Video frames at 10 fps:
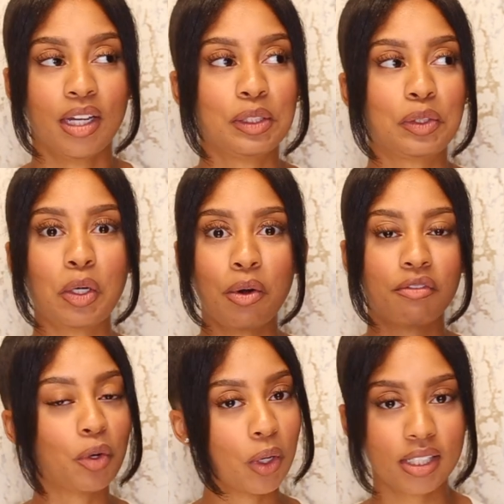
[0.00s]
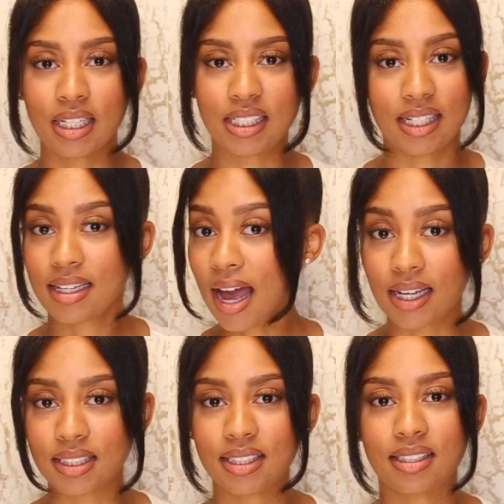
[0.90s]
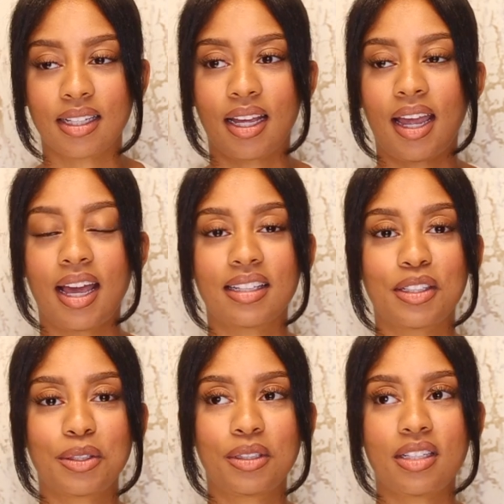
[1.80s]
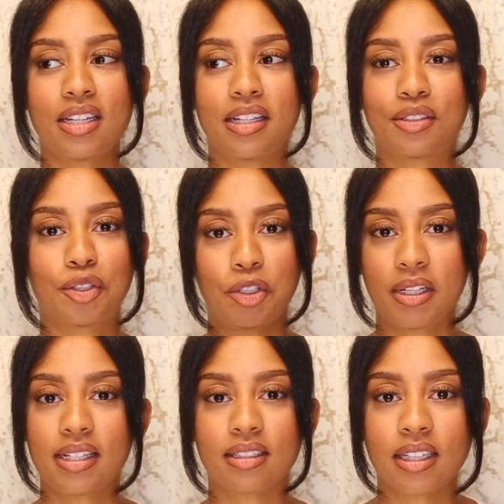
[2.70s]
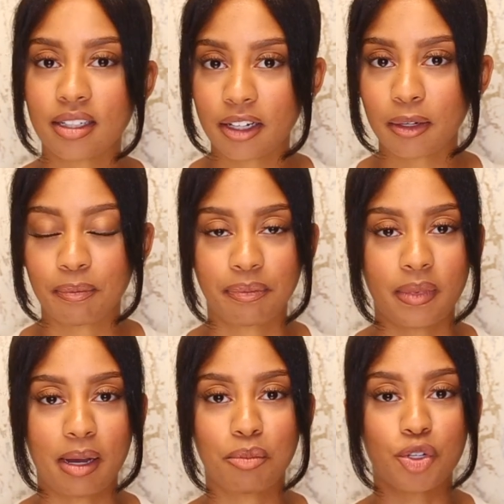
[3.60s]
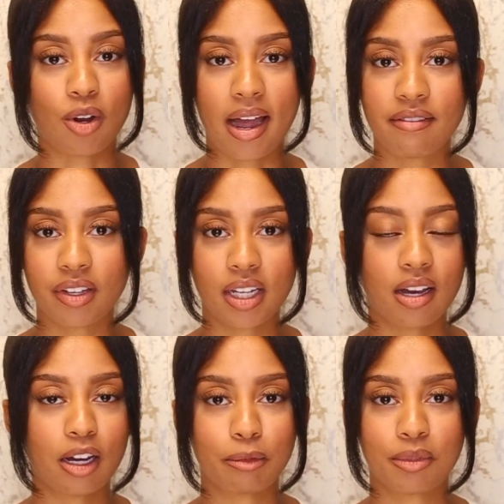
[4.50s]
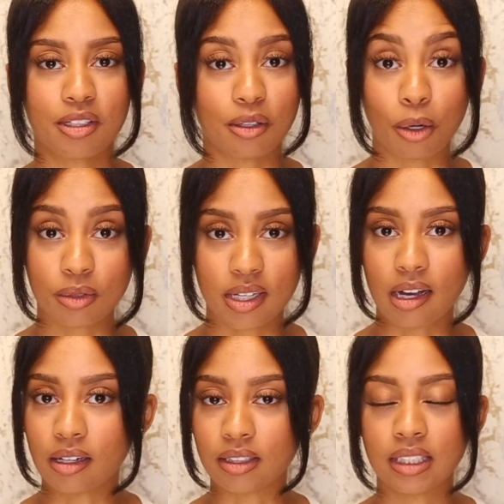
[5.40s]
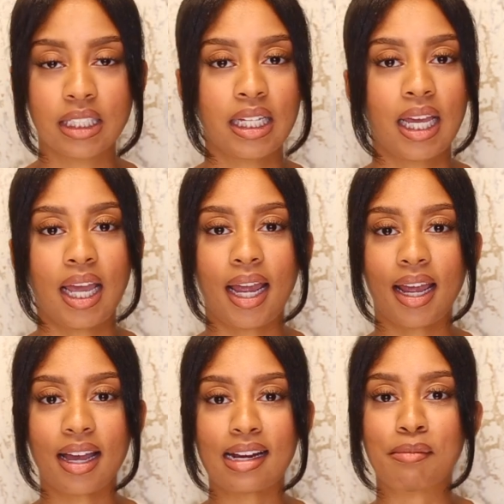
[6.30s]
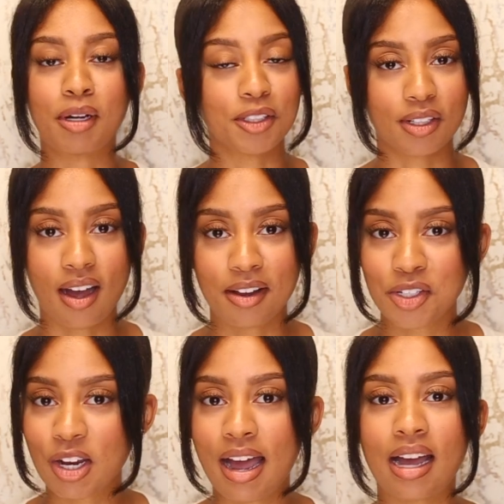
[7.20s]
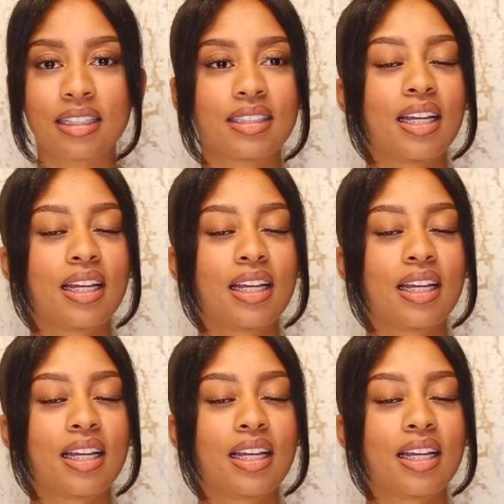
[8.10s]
So of course I say yes. And literally two days later, I'm driving up to the hotel and I'm under contract